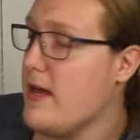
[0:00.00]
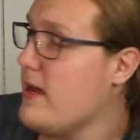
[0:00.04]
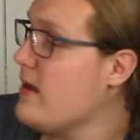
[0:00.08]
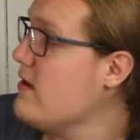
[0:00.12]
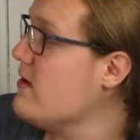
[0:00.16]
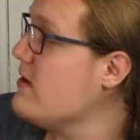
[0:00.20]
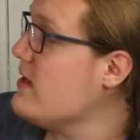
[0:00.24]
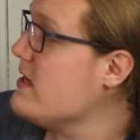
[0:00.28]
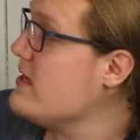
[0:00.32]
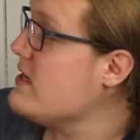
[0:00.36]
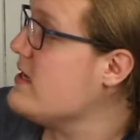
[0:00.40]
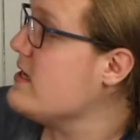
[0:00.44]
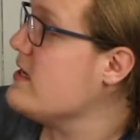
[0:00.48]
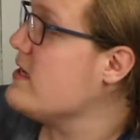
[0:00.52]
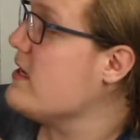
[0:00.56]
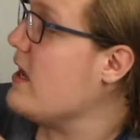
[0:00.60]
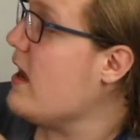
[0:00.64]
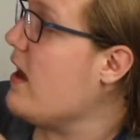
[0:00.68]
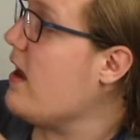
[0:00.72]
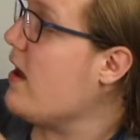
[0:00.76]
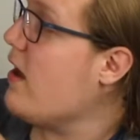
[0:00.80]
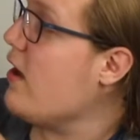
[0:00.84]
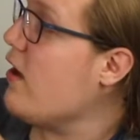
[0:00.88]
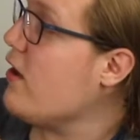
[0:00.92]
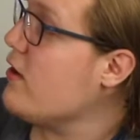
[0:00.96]
here, this is
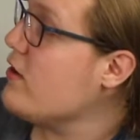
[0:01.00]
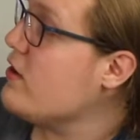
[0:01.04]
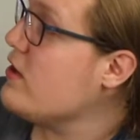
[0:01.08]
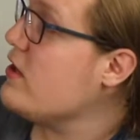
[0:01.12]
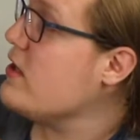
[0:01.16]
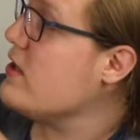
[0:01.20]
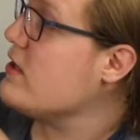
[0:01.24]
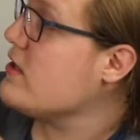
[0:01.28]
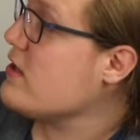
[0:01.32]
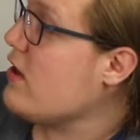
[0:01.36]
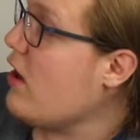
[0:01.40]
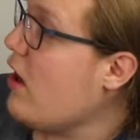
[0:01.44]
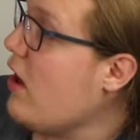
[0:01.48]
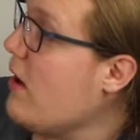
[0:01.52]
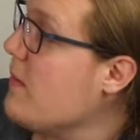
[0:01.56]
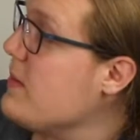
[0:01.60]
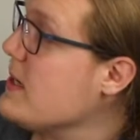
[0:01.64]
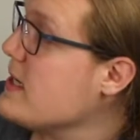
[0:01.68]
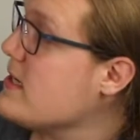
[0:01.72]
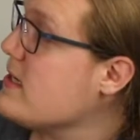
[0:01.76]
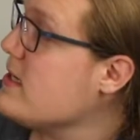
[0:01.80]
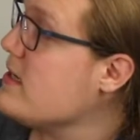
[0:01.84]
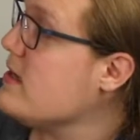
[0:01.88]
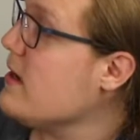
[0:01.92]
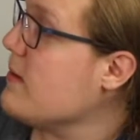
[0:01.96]
Archie's
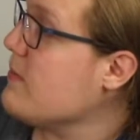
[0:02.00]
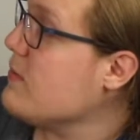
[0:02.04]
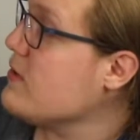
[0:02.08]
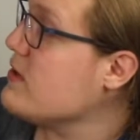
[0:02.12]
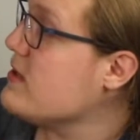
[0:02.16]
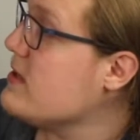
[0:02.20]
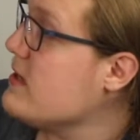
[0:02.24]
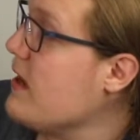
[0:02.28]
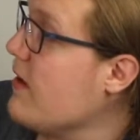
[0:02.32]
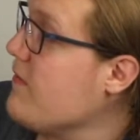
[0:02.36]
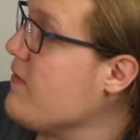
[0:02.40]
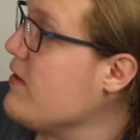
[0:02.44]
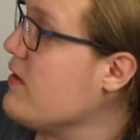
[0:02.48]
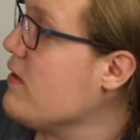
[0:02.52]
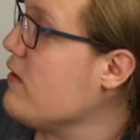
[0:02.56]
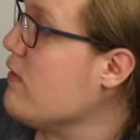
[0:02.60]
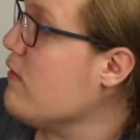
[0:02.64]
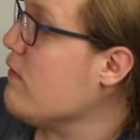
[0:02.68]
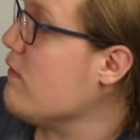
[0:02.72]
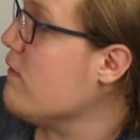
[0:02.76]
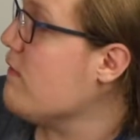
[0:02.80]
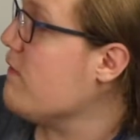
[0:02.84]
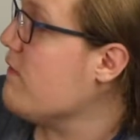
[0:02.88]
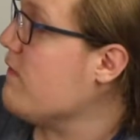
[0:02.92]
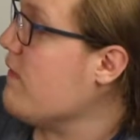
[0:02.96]
Comics number
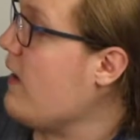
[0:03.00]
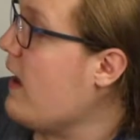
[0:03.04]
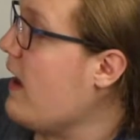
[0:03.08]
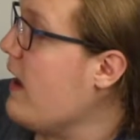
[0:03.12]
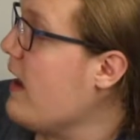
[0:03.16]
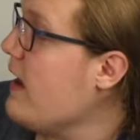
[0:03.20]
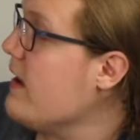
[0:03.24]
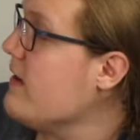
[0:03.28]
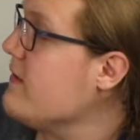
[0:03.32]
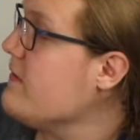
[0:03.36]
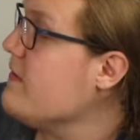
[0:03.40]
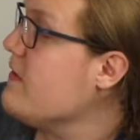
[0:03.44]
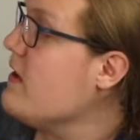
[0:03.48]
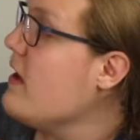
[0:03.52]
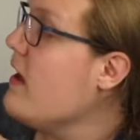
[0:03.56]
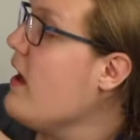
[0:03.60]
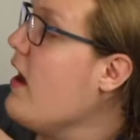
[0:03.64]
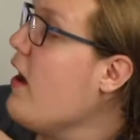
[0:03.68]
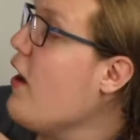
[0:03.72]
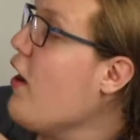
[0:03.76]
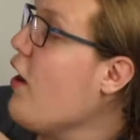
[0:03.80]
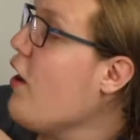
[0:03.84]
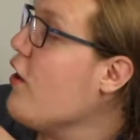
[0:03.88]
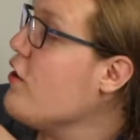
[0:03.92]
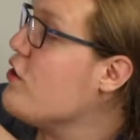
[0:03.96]
705,
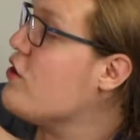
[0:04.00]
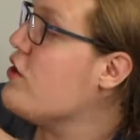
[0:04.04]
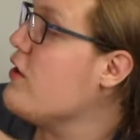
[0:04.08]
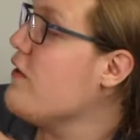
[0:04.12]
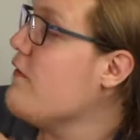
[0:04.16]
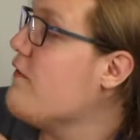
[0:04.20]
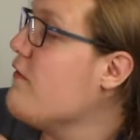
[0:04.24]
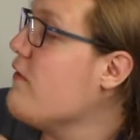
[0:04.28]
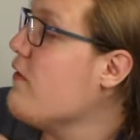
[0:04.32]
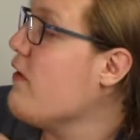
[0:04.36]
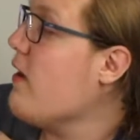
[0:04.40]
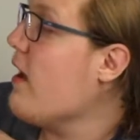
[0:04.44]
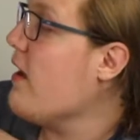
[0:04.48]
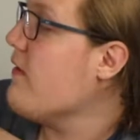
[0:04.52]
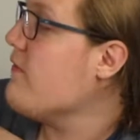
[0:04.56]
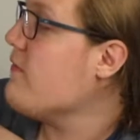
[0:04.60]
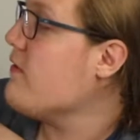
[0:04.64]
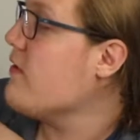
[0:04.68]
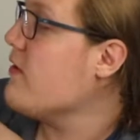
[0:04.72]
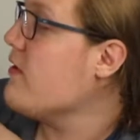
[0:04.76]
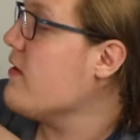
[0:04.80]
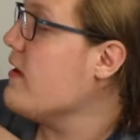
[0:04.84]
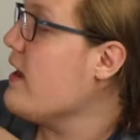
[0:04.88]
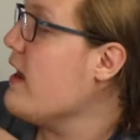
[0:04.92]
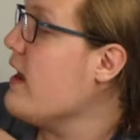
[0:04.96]
Archie
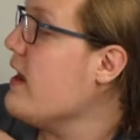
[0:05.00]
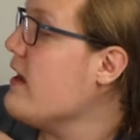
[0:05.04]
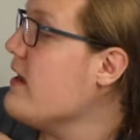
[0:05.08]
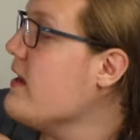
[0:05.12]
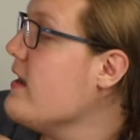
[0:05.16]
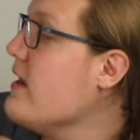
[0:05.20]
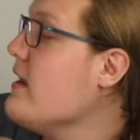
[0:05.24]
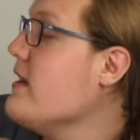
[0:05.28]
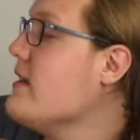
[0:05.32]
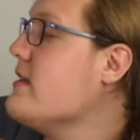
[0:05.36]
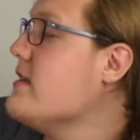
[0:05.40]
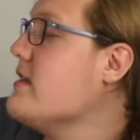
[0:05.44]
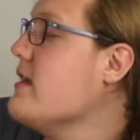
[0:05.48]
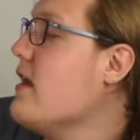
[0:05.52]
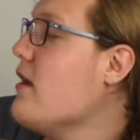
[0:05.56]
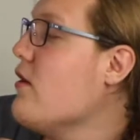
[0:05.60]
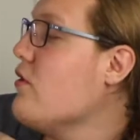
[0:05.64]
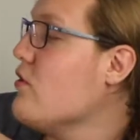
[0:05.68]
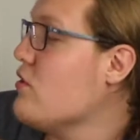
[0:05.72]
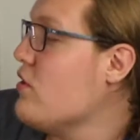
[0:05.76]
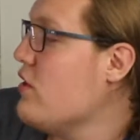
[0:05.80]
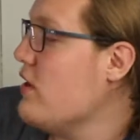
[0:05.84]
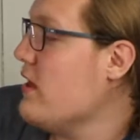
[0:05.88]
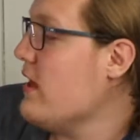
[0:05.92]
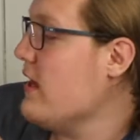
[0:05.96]
Forever, and it's
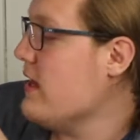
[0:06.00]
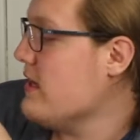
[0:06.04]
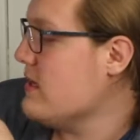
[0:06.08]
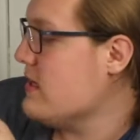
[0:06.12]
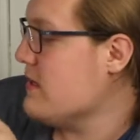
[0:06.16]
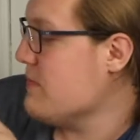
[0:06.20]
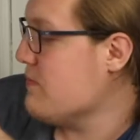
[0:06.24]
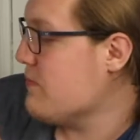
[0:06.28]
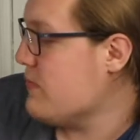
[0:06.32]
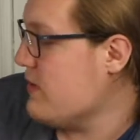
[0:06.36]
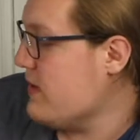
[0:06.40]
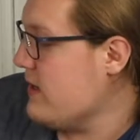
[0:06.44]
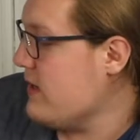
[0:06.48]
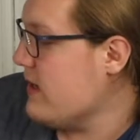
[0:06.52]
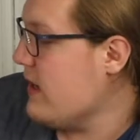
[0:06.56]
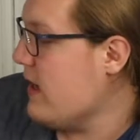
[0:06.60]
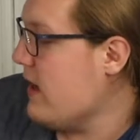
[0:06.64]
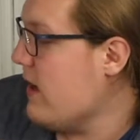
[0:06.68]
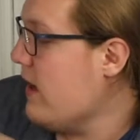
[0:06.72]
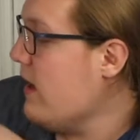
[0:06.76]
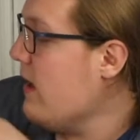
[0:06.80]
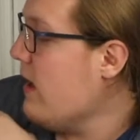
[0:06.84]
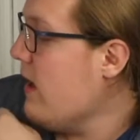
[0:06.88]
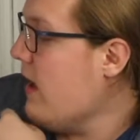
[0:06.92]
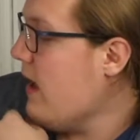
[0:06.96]
Archie and
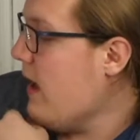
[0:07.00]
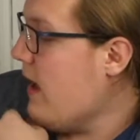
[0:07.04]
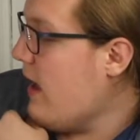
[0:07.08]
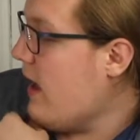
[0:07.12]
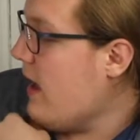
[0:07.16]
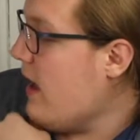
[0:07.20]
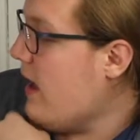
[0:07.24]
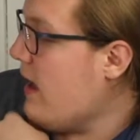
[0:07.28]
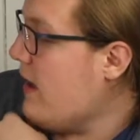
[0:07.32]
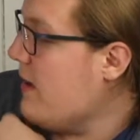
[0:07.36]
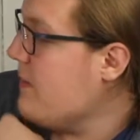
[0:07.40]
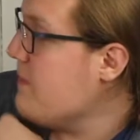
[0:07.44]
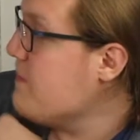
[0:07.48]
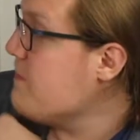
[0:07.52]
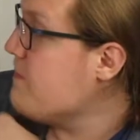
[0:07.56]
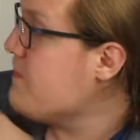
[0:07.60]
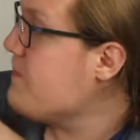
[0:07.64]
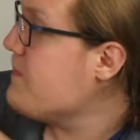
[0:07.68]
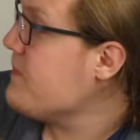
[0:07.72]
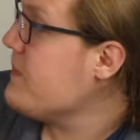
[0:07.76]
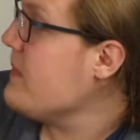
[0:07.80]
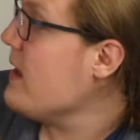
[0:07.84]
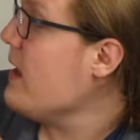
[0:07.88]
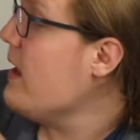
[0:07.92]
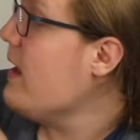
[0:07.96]
Sabrina.
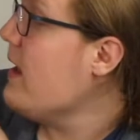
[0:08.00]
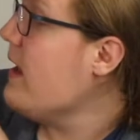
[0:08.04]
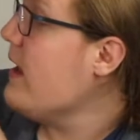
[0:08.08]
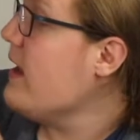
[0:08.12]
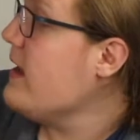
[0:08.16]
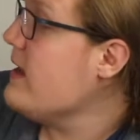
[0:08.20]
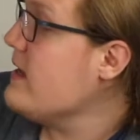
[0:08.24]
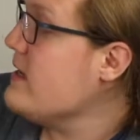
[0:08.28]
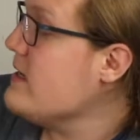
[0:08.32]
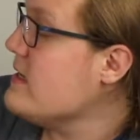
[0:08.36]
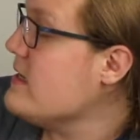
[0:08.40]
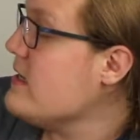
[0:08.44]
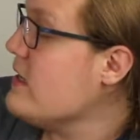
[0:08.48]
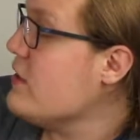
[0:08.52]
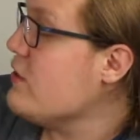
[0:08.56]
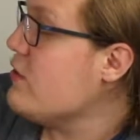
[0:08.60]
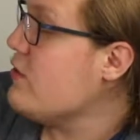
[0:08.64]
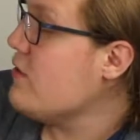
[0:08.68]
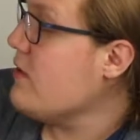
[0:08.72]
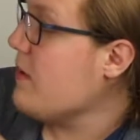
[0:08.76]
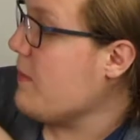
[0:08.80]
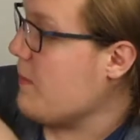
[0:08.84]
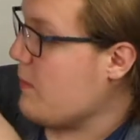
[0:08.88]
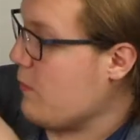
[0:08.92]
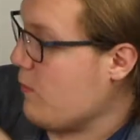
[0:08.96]
It is issue
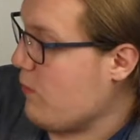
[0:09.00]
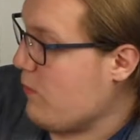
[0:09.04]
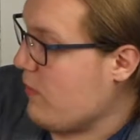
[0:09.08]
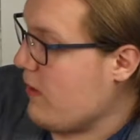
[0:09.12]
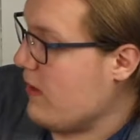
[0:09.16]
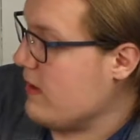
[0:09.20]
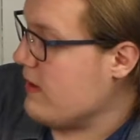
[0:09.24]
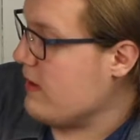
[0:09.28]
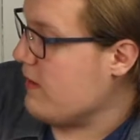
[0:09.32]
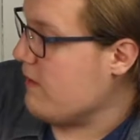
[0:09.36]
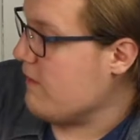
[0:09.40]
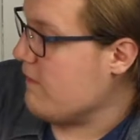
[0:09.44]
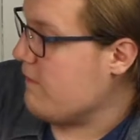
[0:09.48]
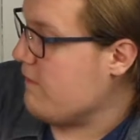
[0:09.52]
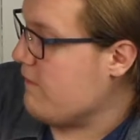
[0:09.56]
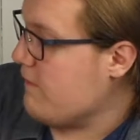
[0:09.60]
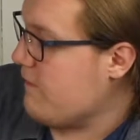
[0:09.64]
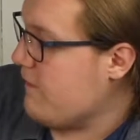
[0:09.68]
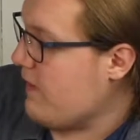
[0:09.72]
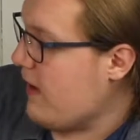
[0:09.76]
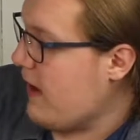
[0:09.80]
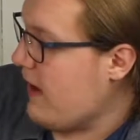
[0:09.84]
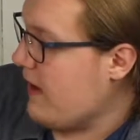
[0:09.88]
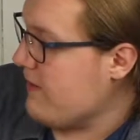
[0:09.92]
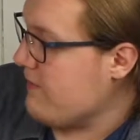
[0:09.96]
number 1 of
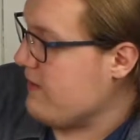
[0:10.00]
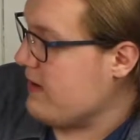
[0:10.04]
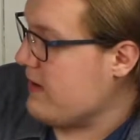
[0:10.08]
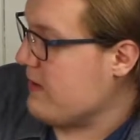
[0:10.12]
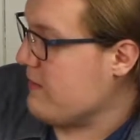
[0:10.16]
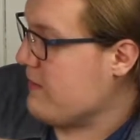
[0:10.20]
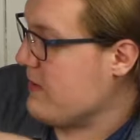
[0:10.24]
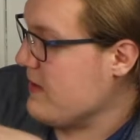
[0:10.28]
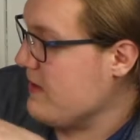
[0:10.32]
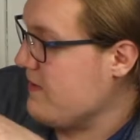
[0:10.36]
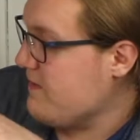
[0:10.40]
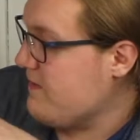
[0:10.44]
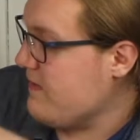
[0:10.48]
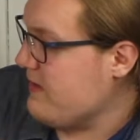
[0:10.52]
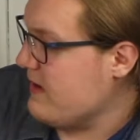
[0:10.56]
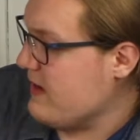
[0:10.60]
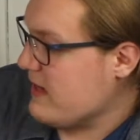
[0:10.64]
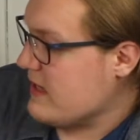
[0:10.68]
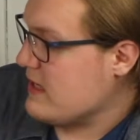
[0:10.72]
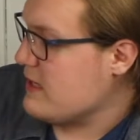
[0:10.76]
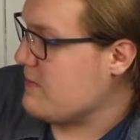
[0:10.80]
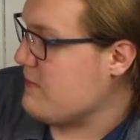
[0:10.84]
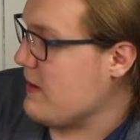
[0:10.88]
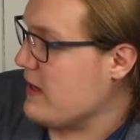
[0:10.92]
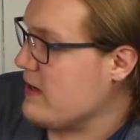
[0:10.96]
5, and I believe
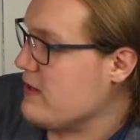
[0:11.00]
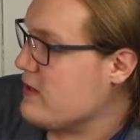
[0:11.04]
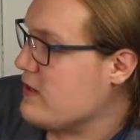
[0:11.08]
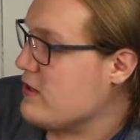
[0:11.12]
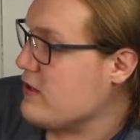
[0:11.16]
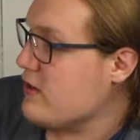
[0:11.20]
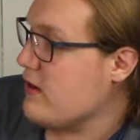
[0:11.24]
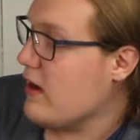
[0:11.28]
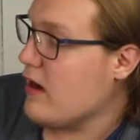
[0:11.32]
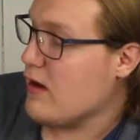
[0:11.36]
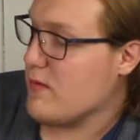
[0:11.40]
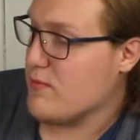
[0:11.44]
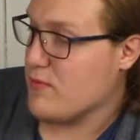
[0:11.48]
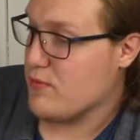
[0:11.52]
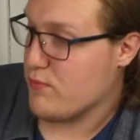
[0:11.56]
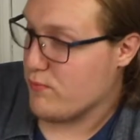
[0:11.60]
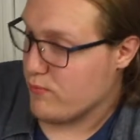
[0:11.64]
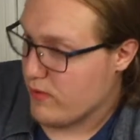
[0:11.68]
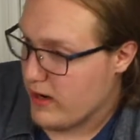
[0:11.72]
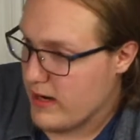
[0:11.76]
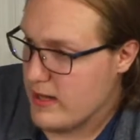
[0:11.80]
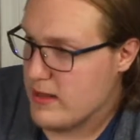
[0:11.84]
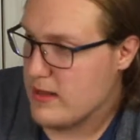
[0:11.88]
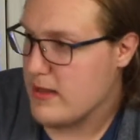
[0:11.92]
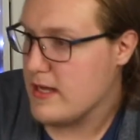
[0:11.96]
Nick Spencer helps
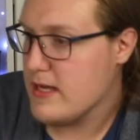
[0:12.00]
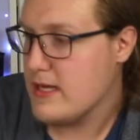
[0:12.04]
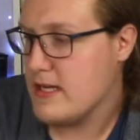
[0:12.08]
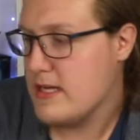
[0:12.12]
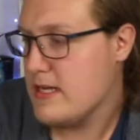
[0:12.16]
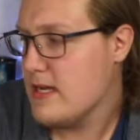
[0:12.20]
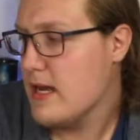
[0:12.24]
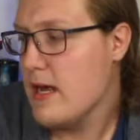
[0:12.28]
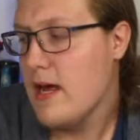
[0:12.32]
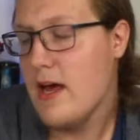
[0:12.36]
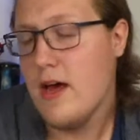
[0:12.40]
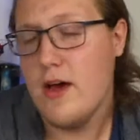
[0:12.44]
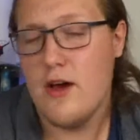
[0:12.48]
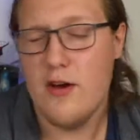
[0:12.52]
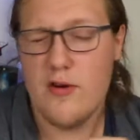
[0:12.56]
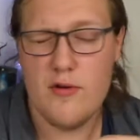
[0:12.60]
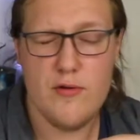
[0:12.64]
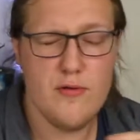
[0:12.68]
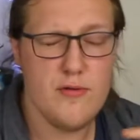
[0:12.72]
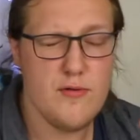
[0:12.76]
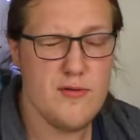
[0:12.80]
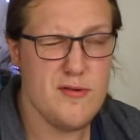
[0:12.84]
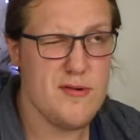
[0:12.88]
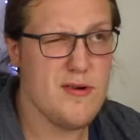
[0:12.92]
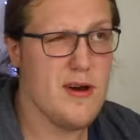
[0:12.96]
write this,
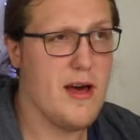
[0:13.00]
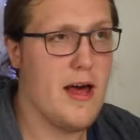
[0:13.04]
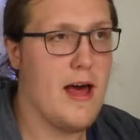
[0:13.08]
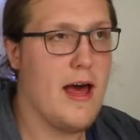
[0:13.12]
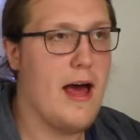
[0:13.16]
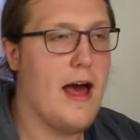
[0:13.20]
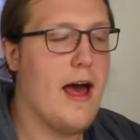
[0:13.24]
who,